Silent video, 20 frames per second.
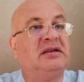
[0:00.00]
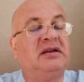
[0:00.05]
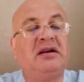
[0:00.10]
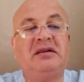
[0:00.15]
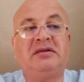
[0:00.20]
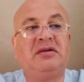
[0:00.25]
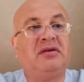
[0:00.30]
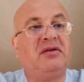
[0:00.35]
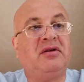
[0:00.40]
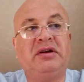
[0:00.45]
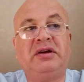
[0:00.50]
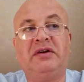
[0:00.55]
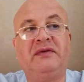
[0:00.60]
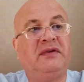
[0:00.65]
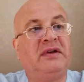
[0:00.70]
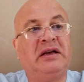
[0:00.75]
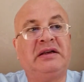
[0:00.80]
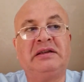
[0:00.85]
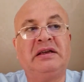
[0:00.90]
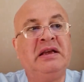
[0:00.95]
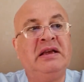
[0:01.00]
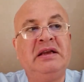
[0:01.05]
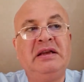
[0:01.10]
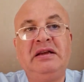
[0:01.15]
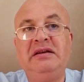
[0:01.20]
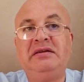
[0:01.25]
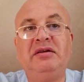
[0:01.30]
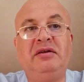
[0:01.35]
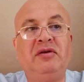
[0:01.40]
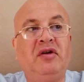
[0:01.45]
The gastrocolic reflex
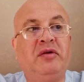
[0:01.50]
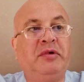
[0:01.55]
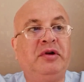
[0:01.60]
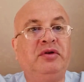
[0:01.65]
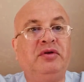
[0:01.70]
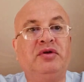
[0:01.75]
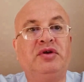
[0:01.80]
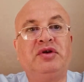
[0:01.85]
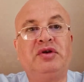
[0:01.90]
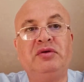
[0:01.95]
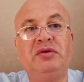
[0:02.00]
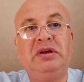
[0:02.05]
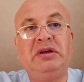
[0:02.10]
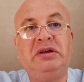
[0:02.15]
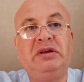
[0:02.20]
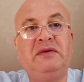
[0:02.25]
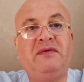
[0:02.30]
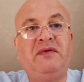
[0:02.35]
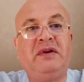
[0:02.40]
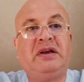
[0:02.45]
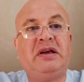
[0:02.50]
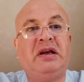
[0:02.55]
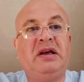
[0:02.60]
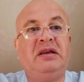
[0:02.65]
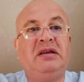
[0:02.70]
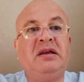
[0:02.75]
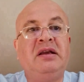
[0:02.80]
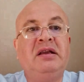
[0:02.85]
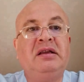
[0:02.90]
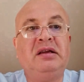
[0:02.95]
is the normal urge to
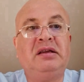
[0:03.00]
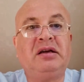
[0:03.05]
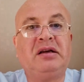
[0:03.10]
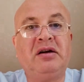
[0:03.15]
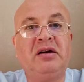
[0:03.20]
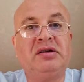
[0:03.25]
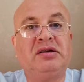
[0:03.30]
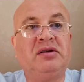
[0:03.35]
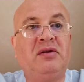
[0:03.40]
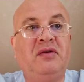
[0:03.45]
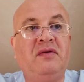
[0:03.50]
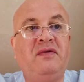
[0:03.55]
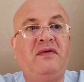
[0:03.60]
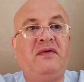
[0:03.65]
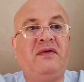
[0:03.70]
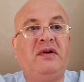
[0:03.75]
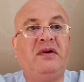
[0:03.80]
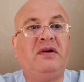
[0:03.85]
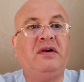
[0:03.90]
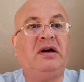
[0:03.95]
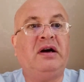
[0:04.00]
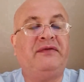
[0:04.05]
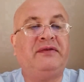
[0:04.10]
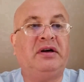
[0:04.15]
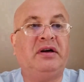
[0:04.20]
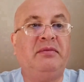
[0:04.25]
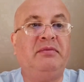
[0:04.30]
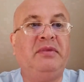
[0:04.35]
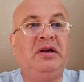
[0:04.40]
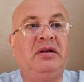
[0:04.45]
defecate that occurs
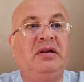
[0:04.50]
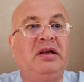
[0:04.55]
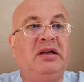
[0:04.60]
after a meal.